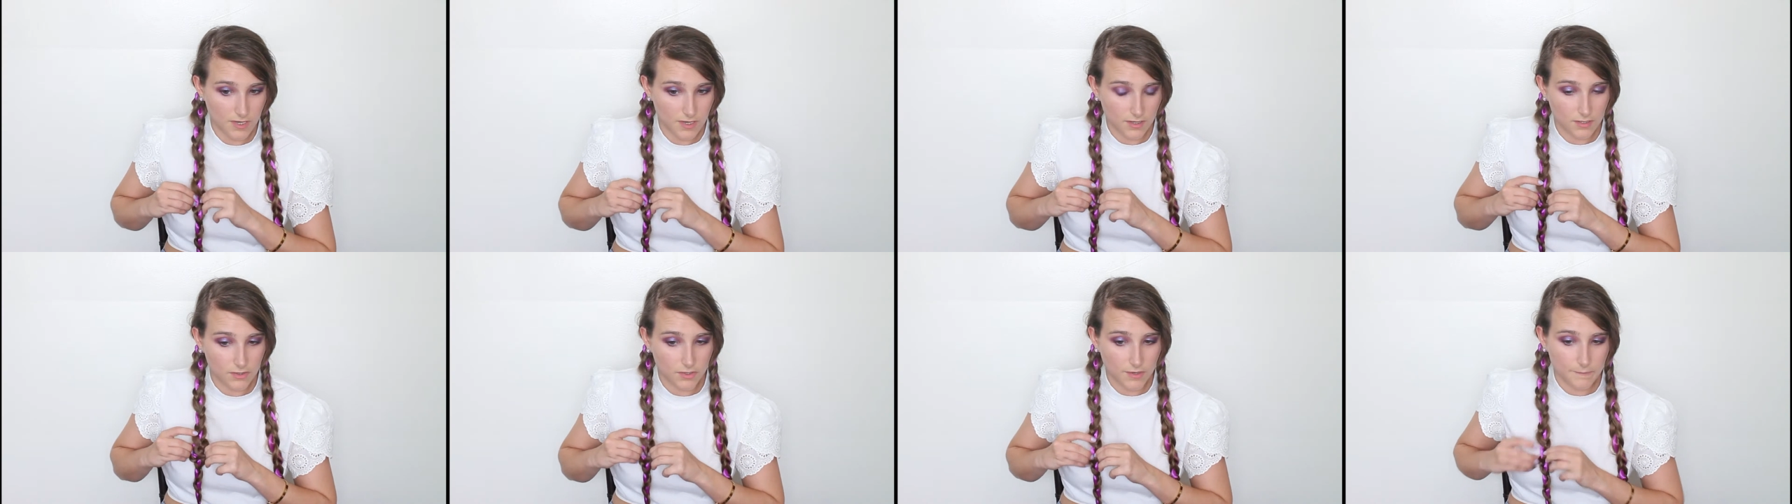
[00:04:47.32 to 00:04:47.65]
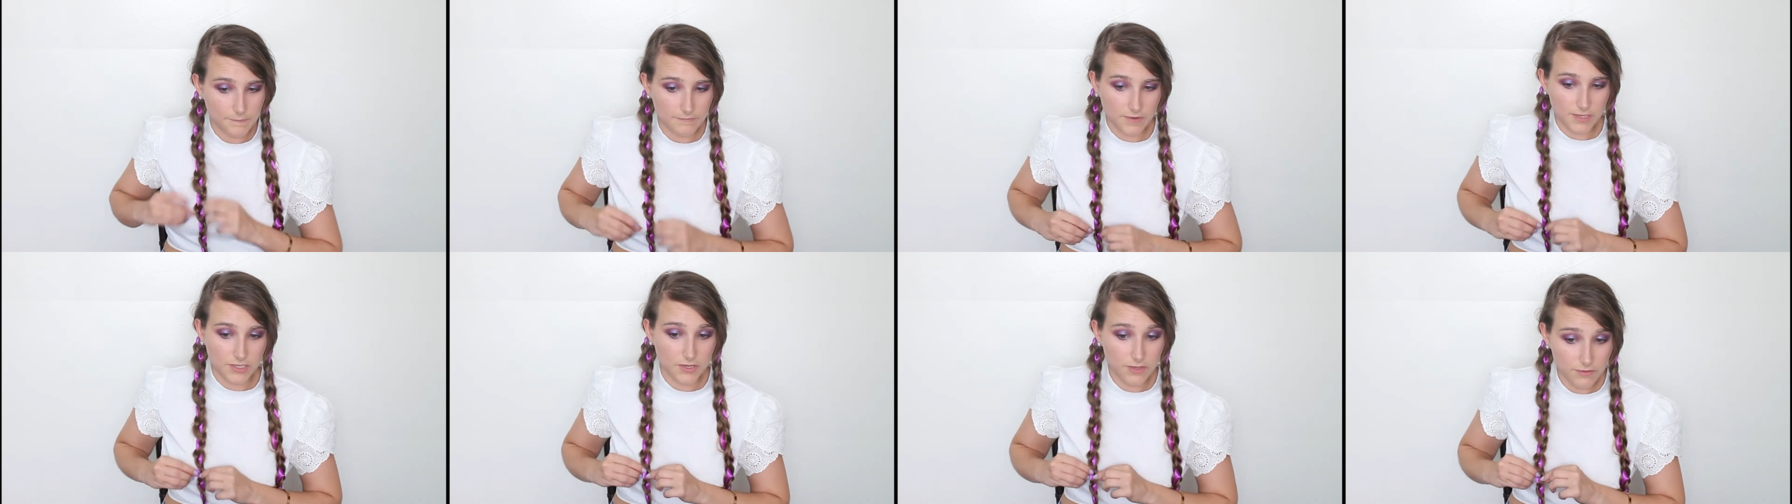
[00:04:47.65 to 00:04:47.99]

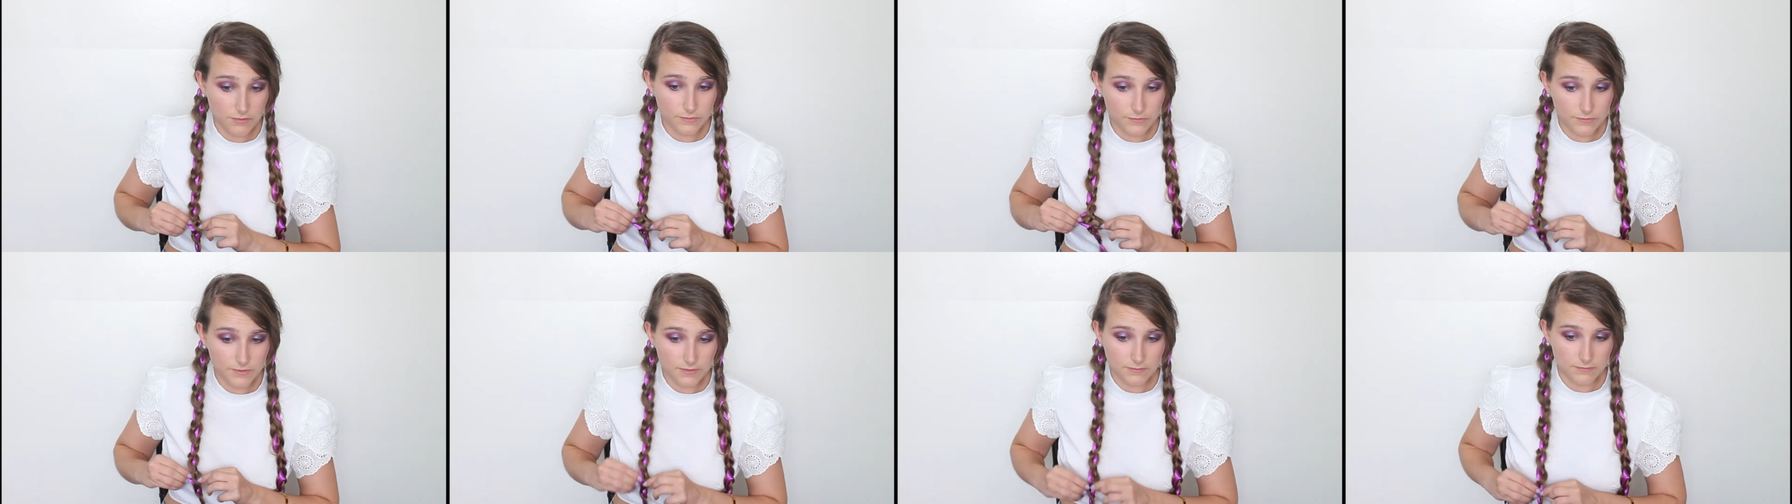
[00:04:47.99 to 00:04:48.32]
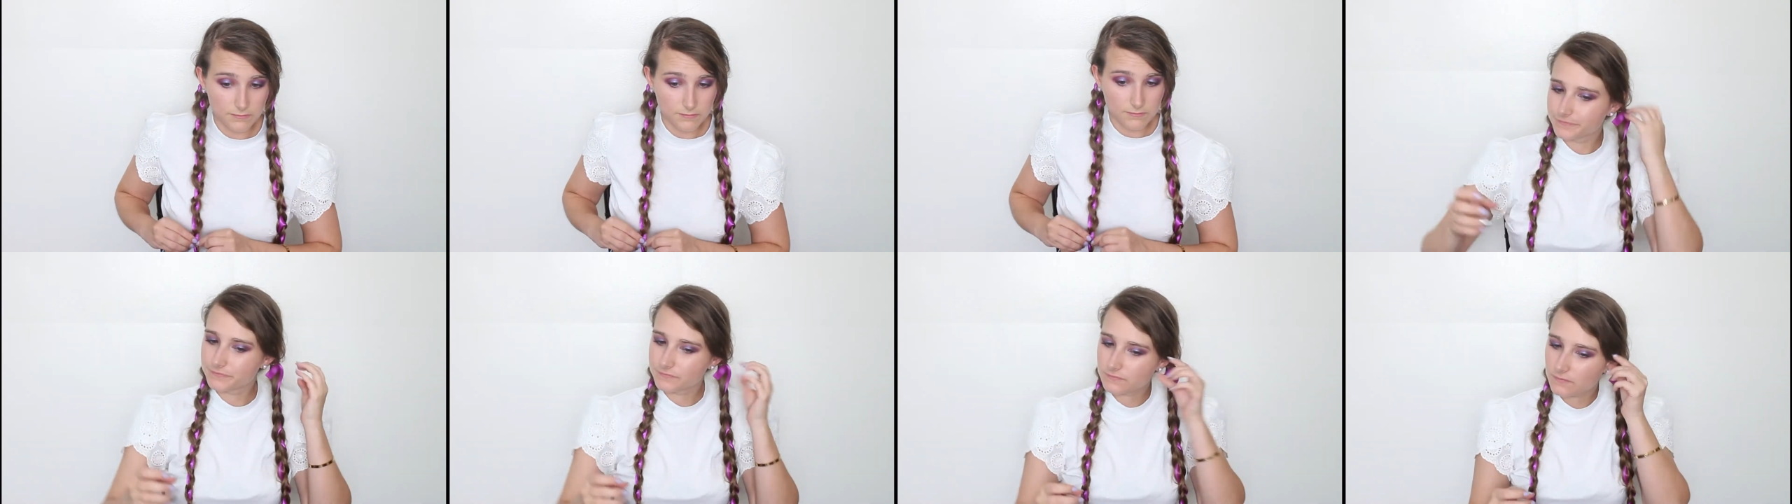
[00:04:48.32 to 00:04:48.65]
And once you're
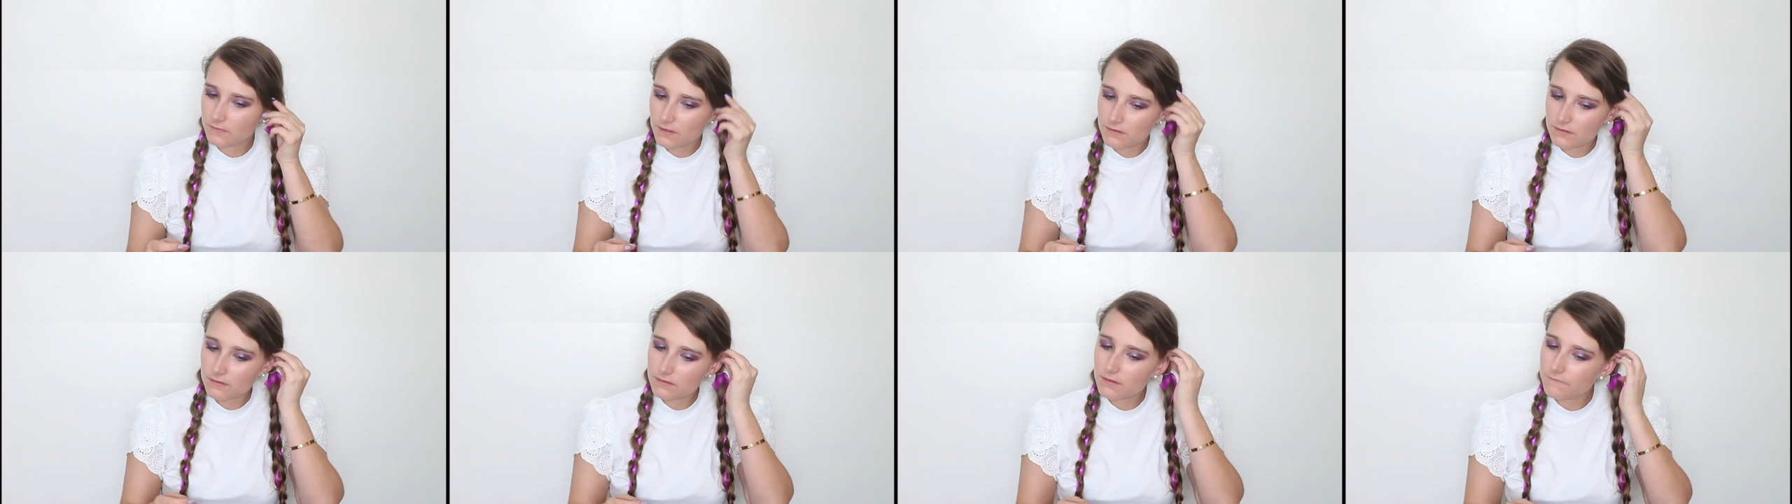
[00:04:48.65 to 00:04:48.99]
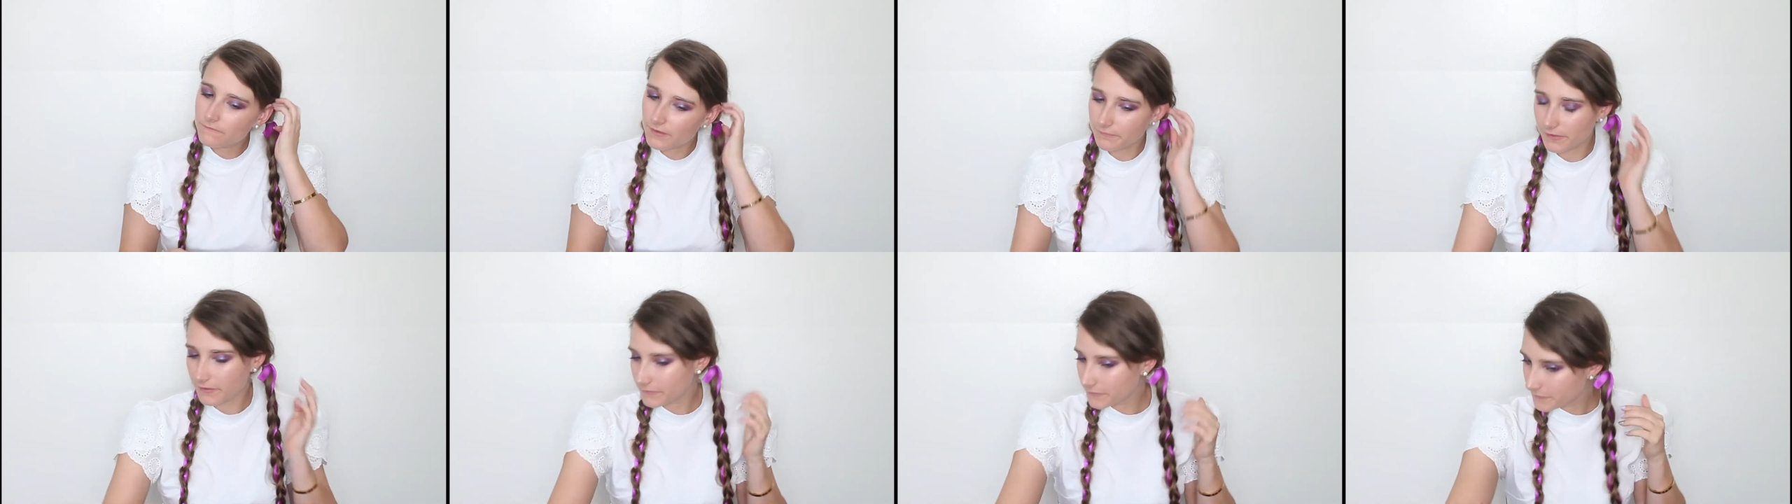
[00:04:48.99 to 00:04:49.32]
all happy
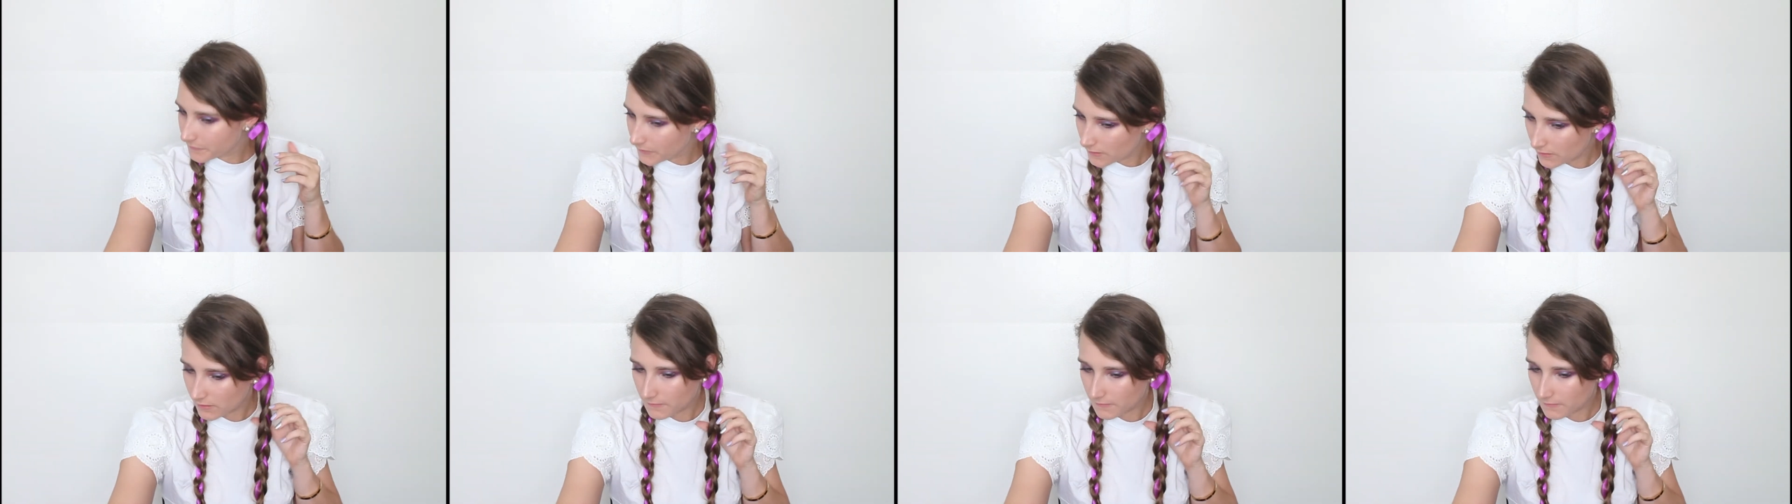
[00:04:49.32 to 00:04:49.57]
with that,